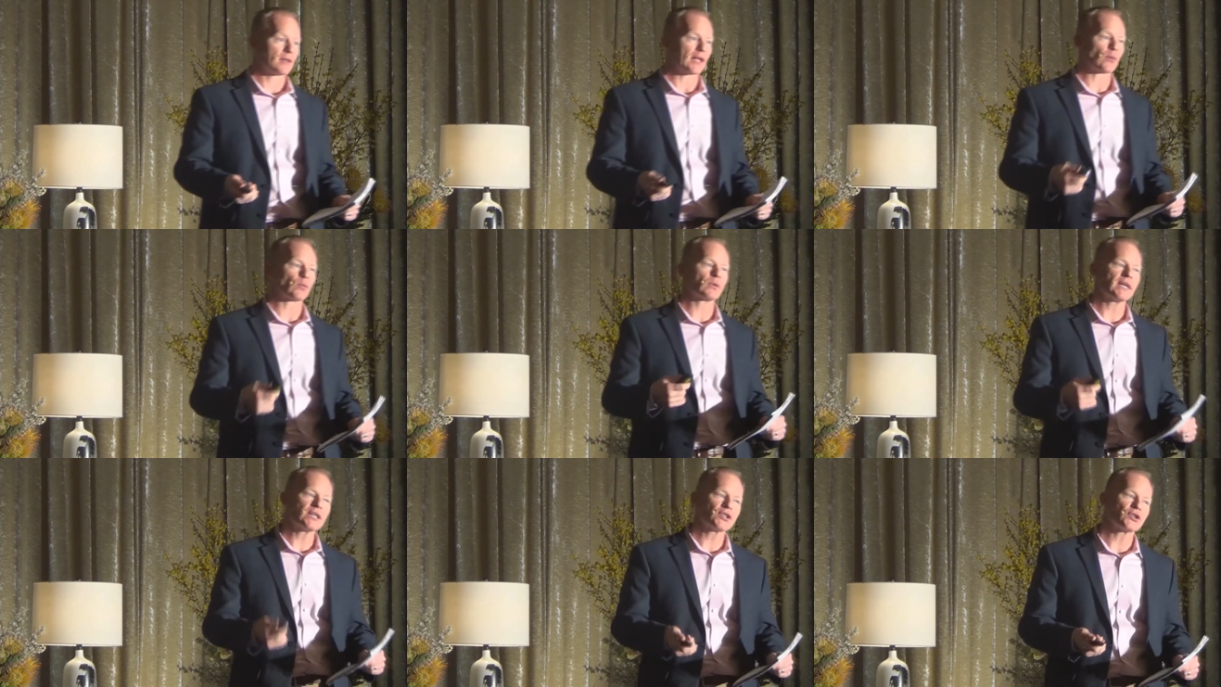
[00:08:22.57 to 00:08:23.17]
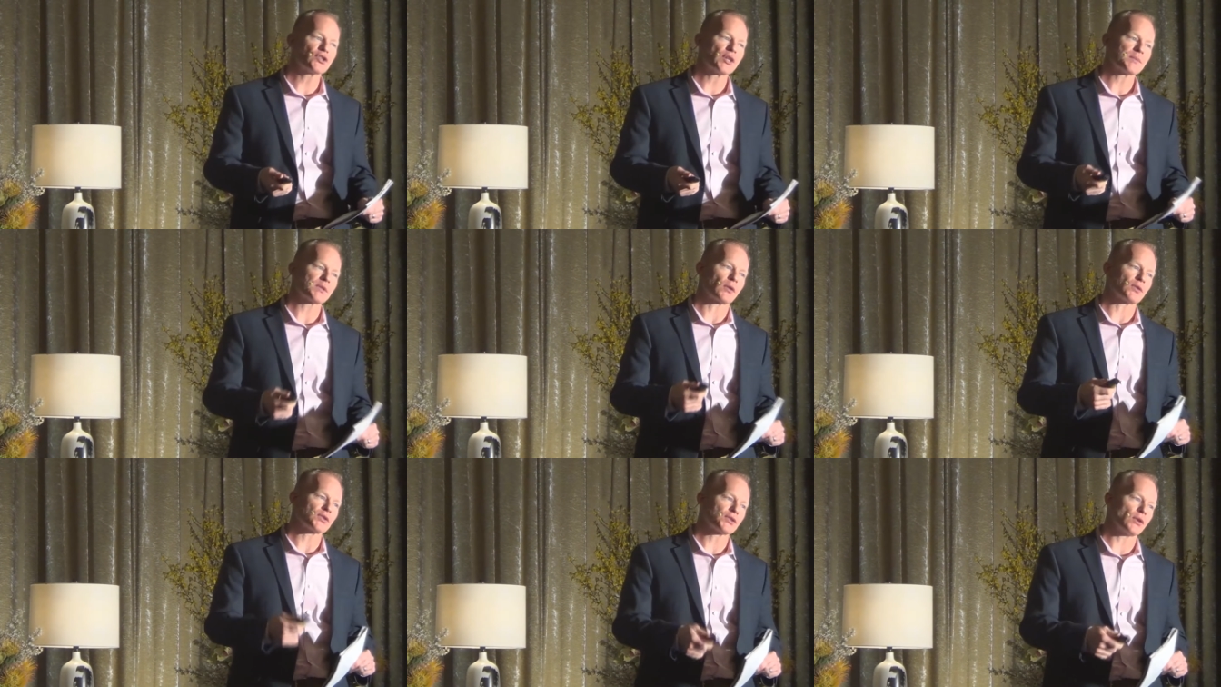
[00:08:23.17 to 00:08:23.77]
Like relationships
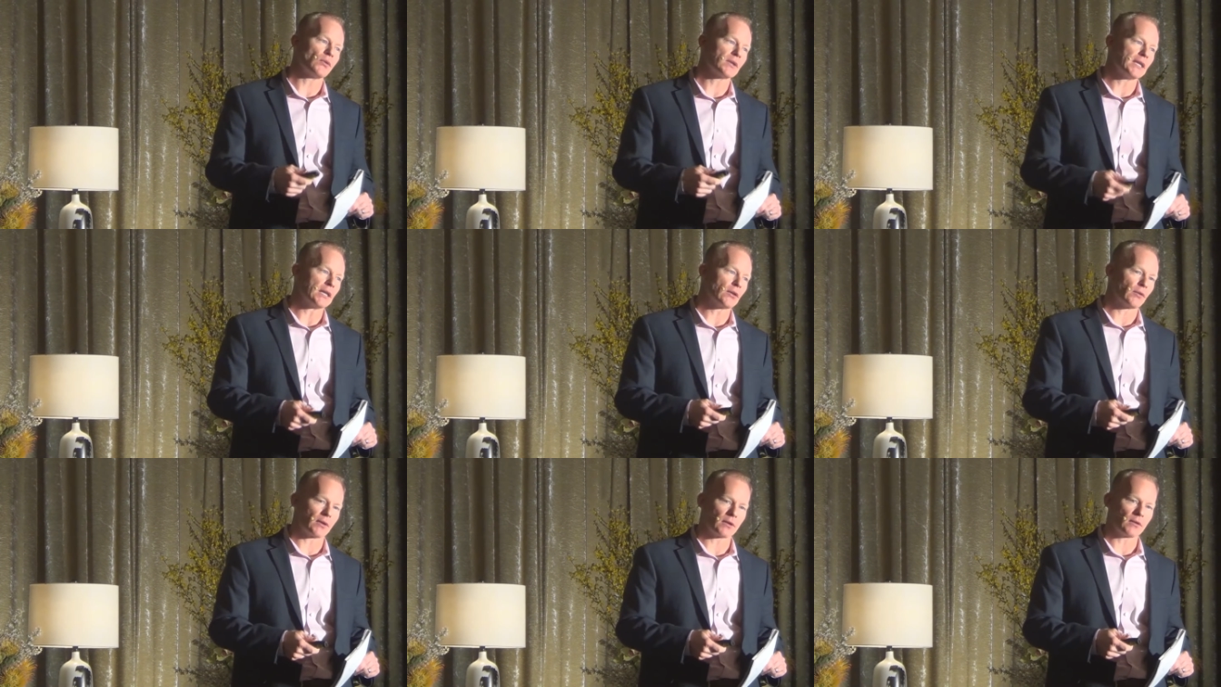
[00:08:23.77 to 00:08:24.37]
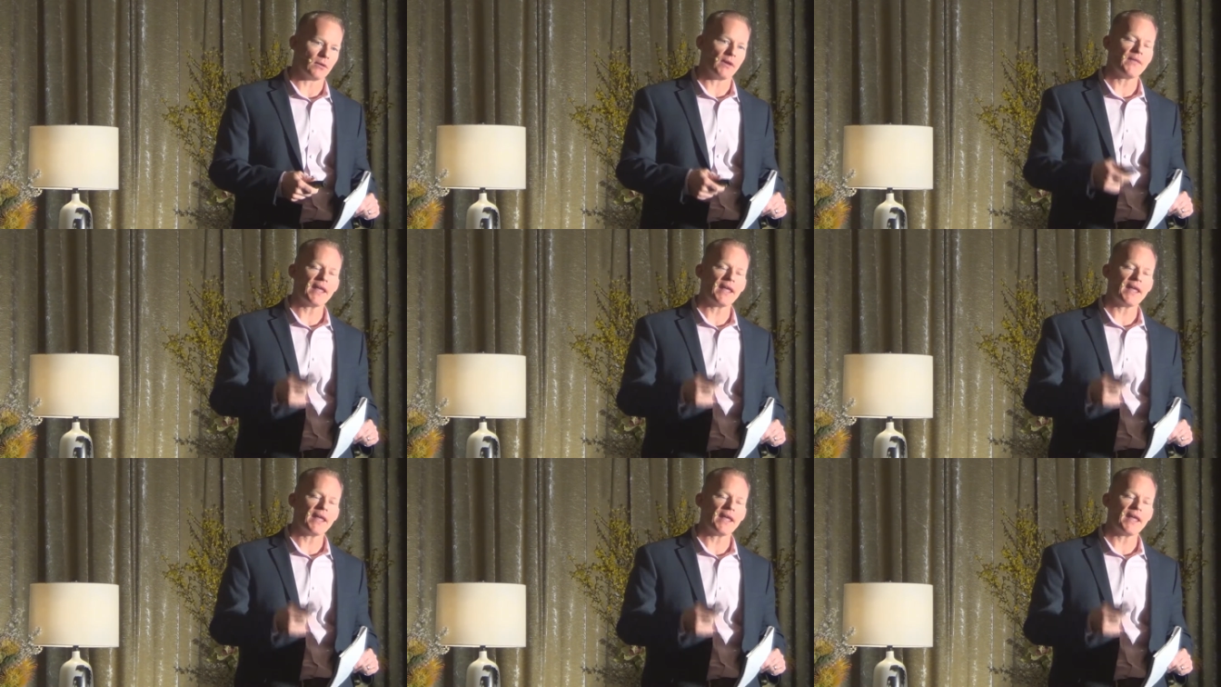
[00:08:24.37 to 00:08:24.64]
are so key critical,